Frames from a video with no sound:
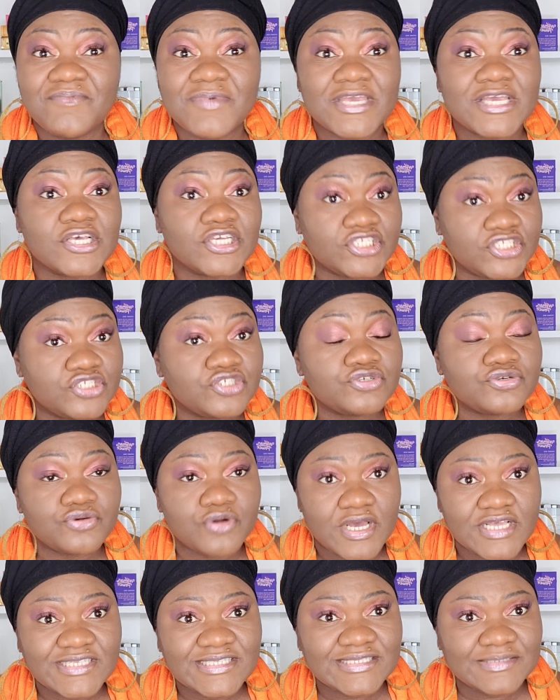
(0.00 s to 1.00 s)
because
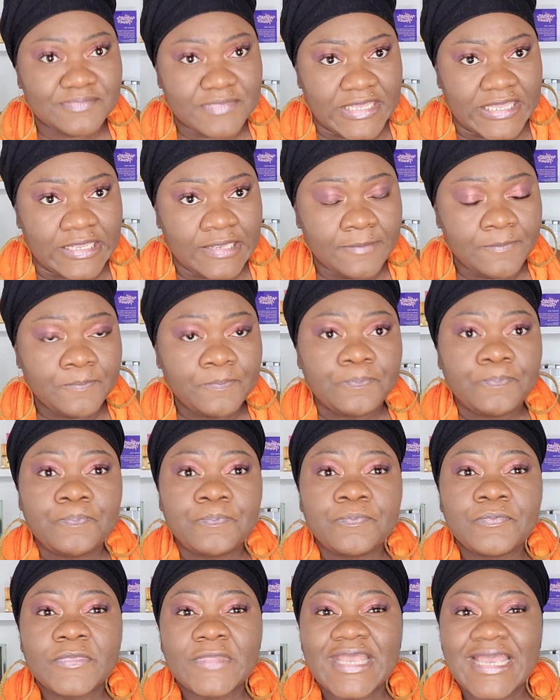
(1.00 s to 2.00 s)
trust me,
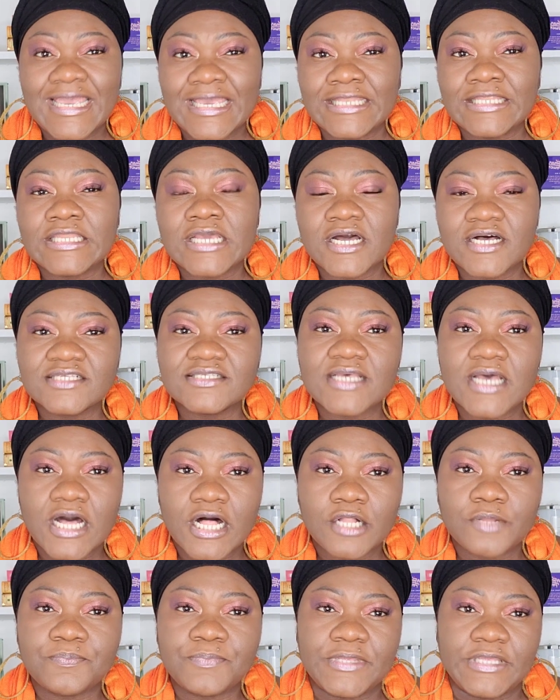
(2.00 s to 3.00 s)
it does
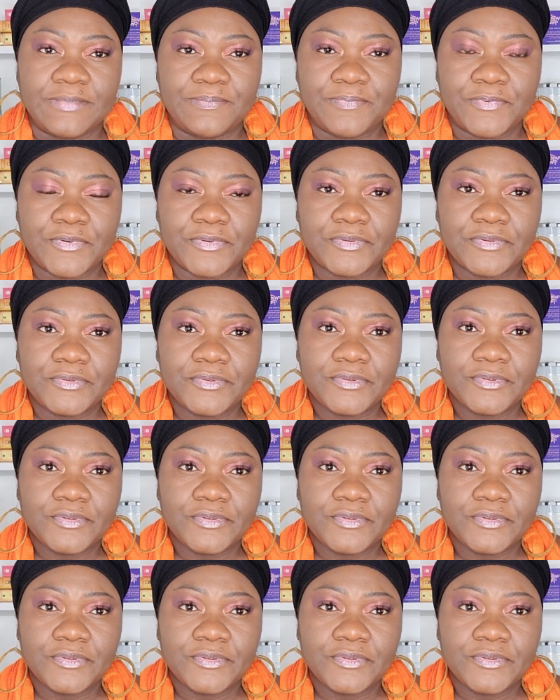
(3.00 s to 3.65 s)
help people.